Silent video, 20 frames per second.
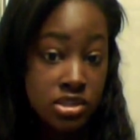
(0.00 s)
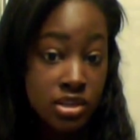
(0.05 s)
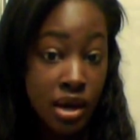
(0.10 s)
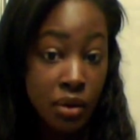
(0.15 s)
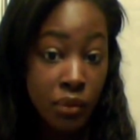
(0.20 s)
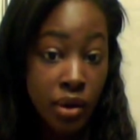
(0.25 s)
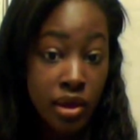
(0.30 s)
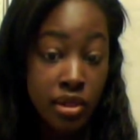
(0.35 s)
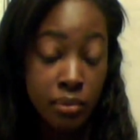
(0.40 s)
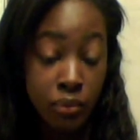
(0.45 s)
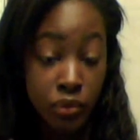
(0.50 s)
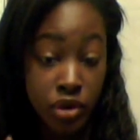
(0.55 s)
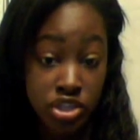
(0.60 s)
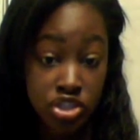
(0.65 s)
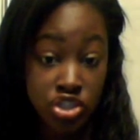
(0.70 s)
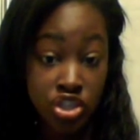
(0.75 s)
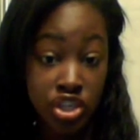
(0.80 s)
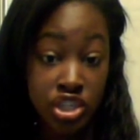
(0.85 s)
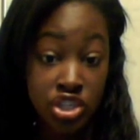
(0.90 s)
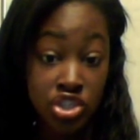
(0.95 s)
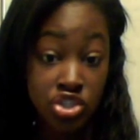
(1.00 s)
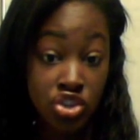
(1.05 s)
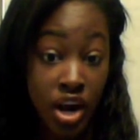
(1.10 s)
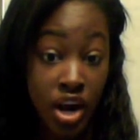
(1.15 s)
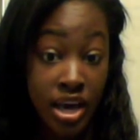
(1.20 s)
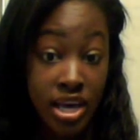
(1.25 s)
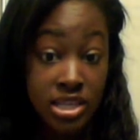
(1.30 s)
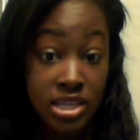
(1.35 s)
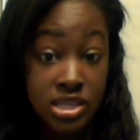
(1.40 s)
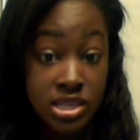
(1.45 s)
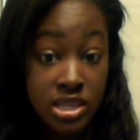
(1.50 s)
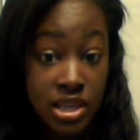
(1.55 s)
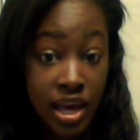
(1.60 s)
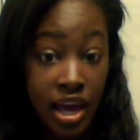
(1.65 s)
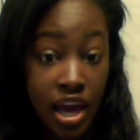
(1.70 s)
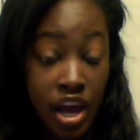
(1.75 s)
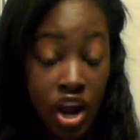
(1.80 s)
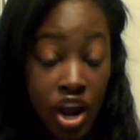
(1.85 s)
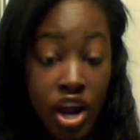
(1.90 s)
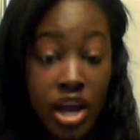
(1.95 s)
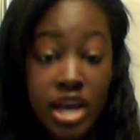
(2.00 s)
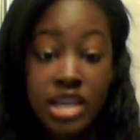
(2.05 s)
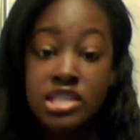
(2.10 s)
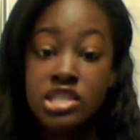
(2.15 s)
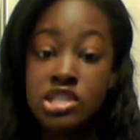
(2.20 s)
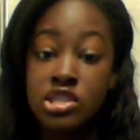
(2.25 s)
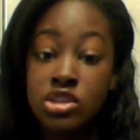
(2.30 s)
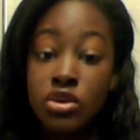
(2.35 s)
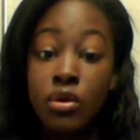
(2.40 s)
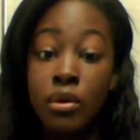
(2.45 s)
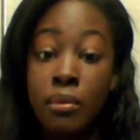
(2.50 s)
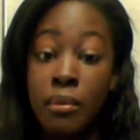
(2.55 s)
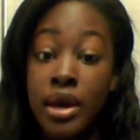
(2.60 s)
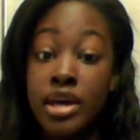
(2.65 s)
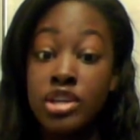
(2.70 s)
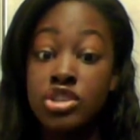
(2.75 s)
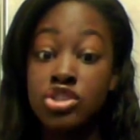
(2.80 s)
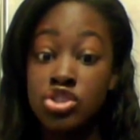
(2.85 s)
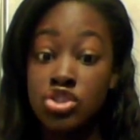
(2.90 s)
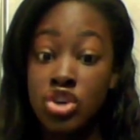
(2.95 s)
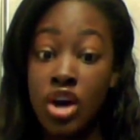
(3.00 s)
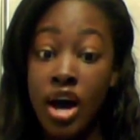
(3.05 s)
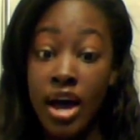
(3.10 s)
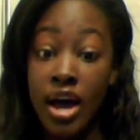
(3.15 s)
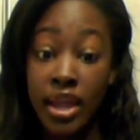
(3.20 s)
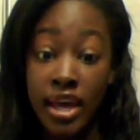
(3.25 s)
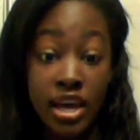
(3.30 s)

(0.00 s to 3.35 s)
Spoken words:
so that way the moisture can dry into the hair, it still remains dry.